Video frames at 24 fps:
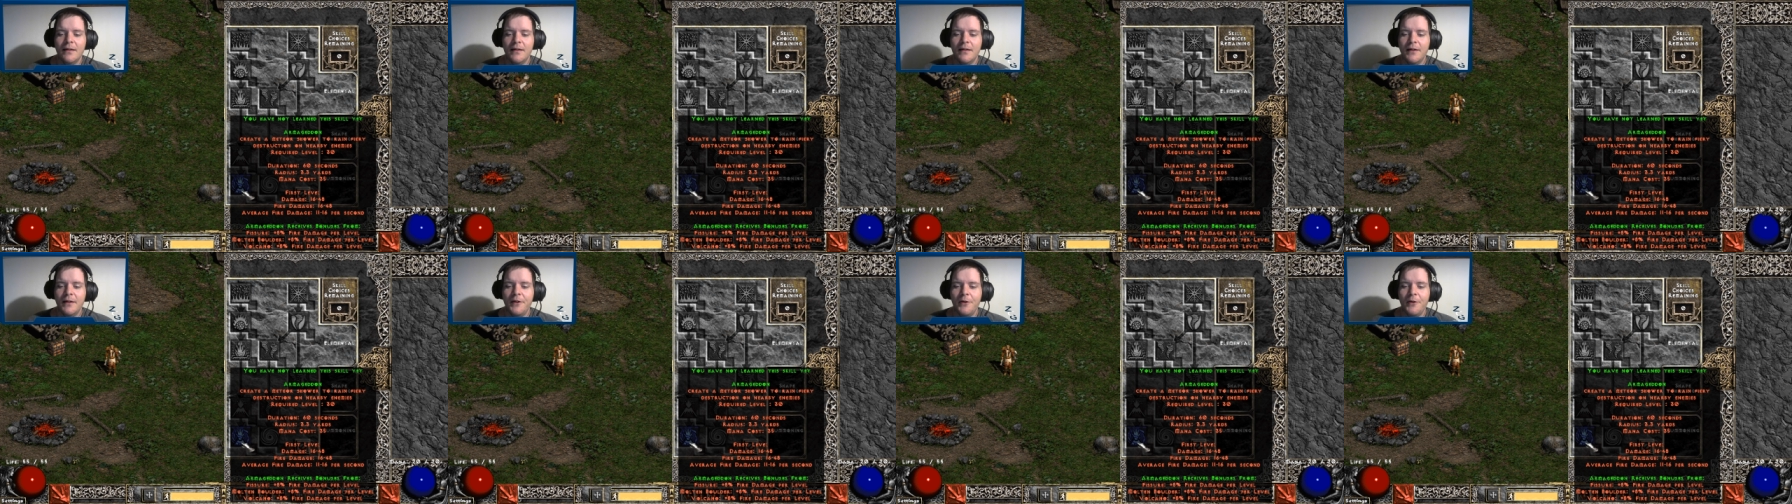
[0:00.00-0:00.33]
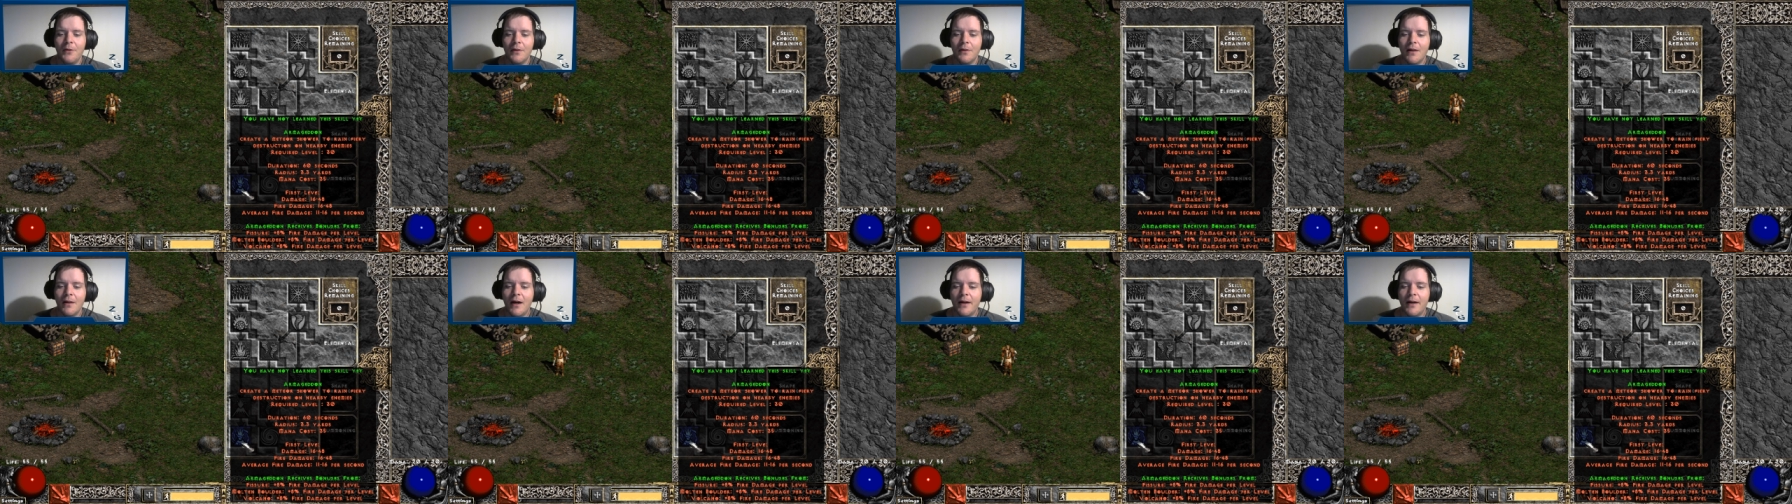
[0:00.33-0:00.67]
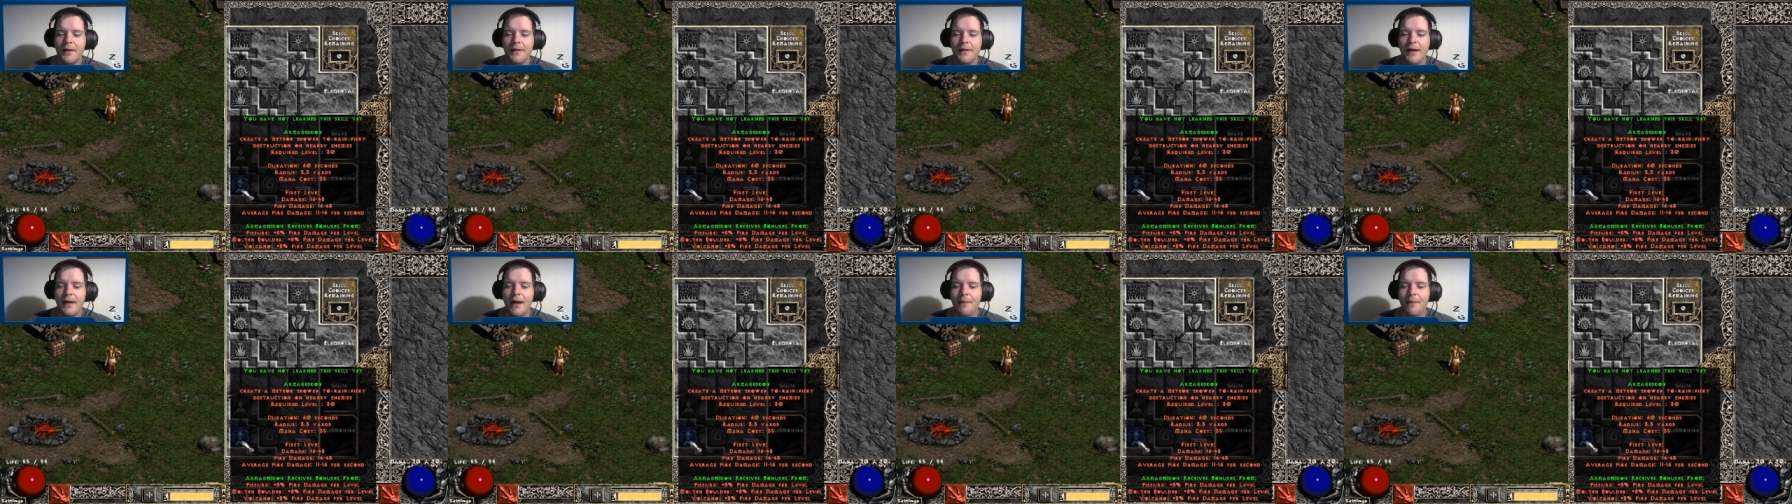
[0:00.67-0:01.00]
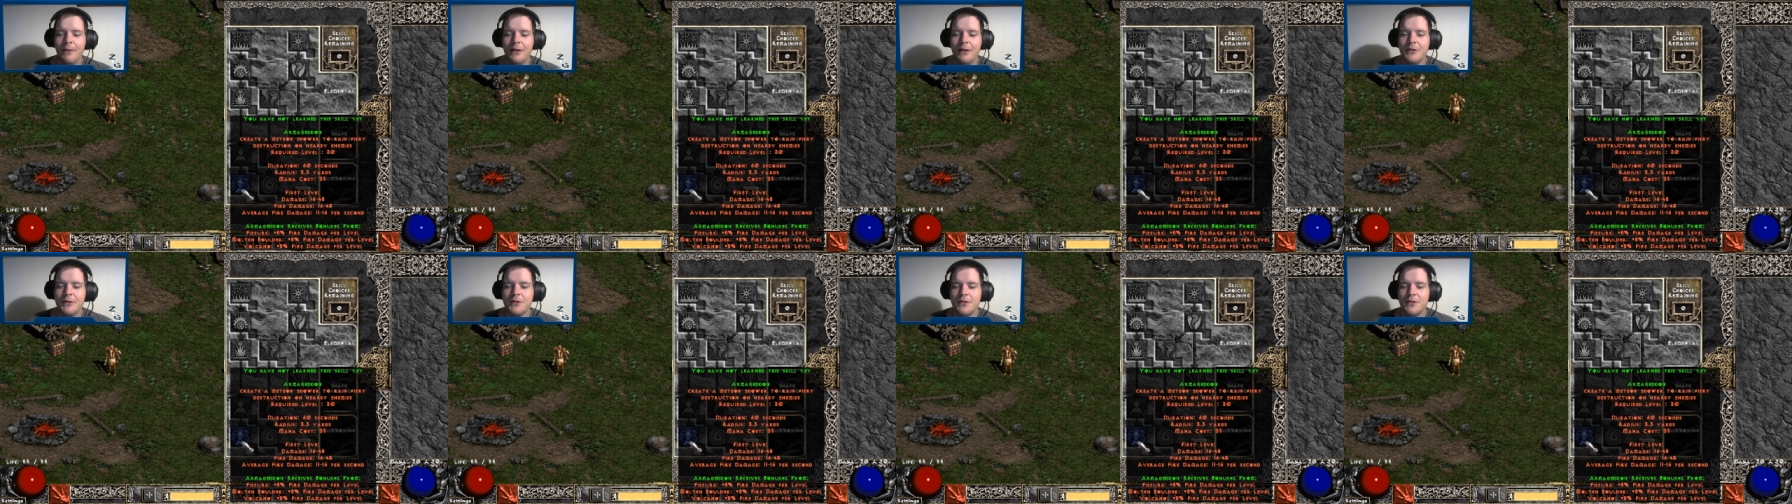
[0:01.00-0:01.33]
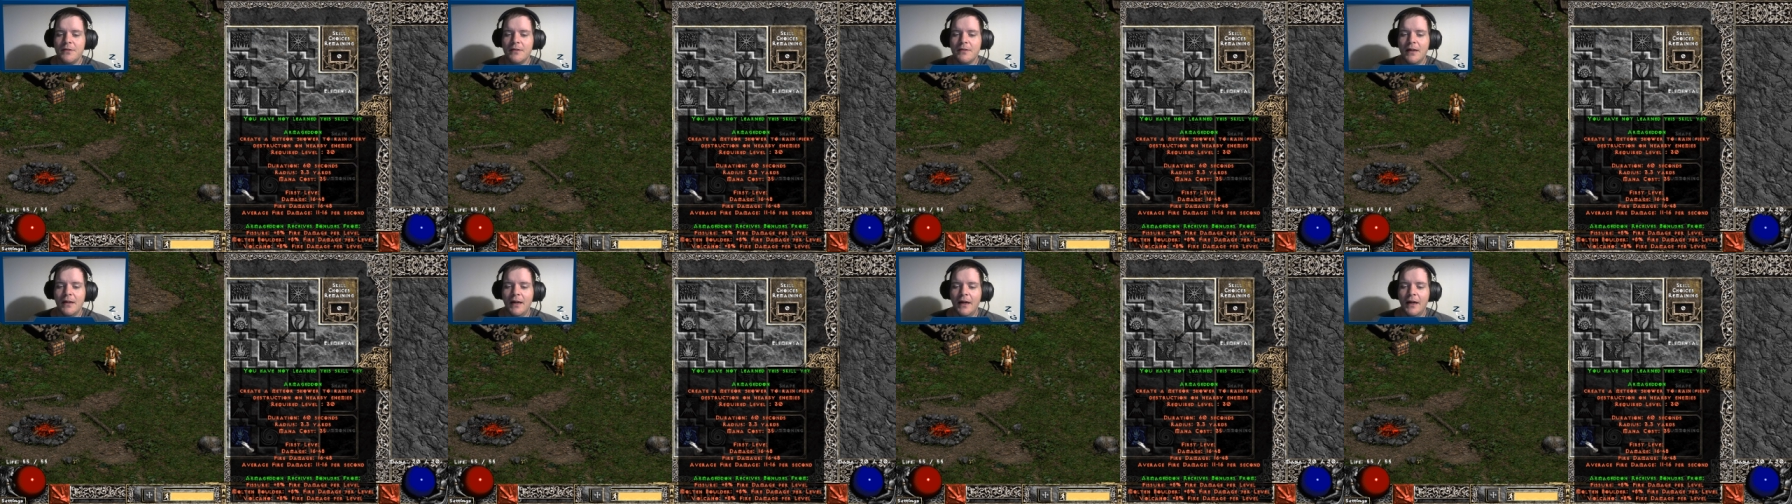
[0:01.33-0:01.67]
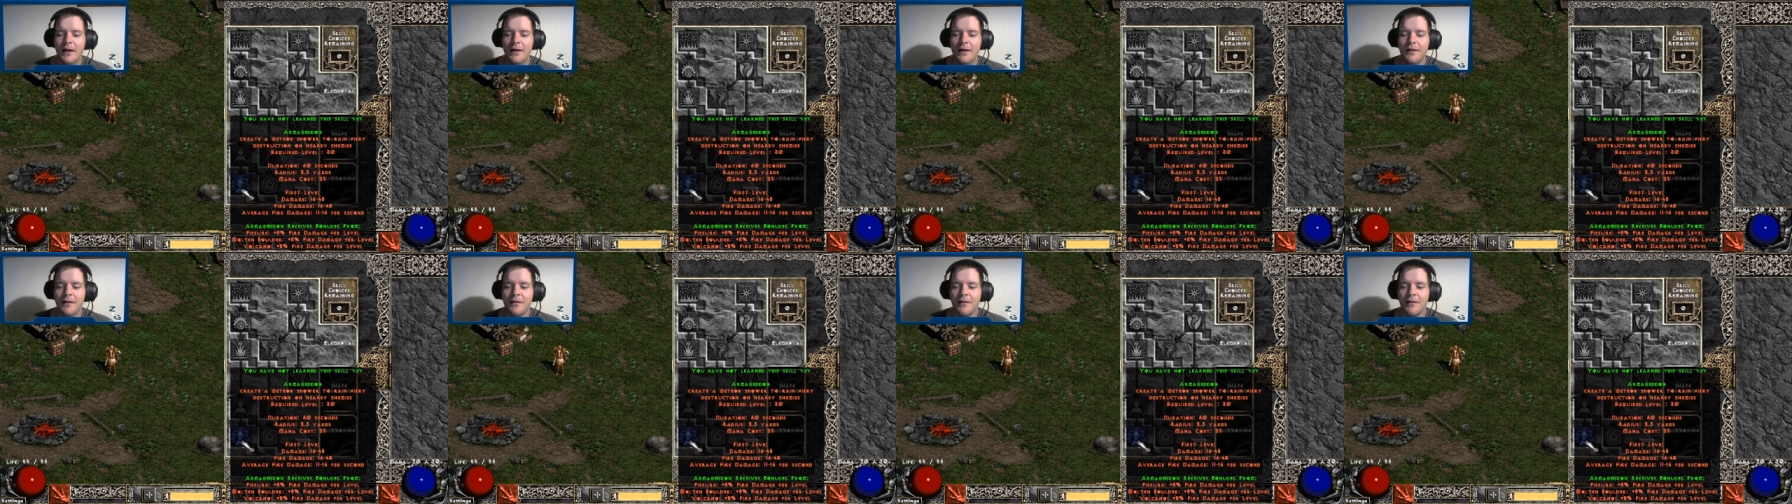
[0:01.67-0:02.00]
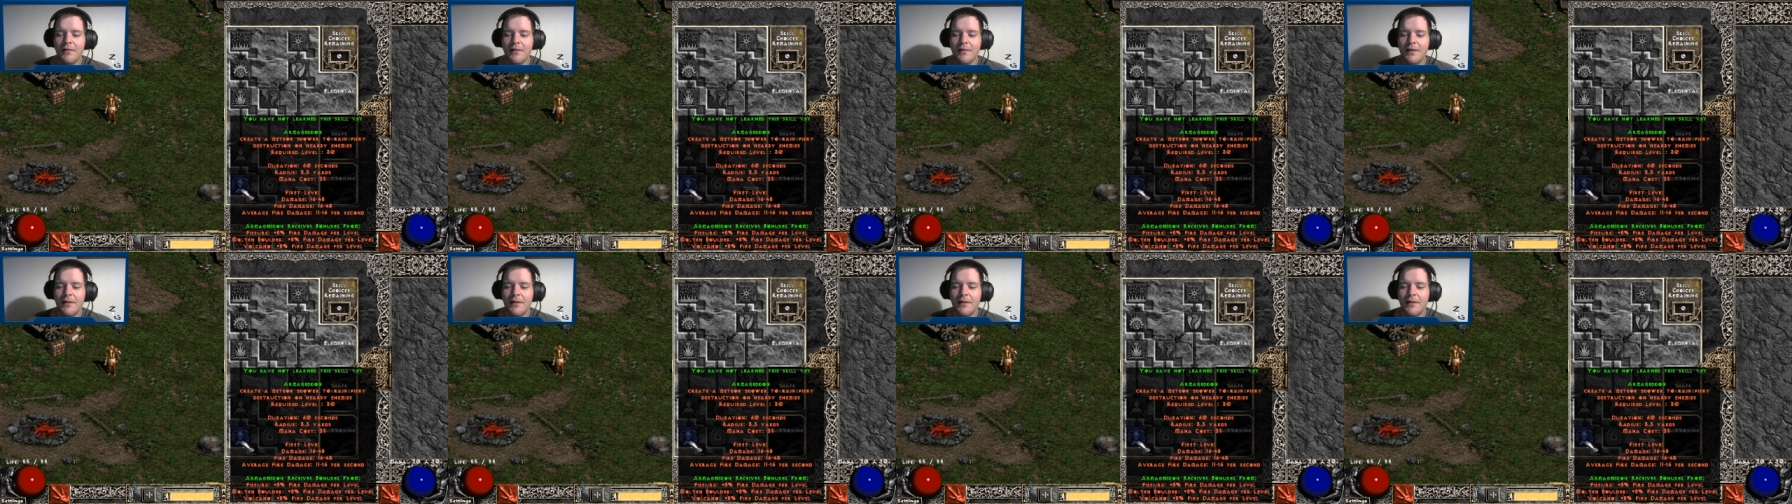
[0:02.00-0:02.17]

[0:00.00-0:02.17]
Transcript: They do a lot of damage and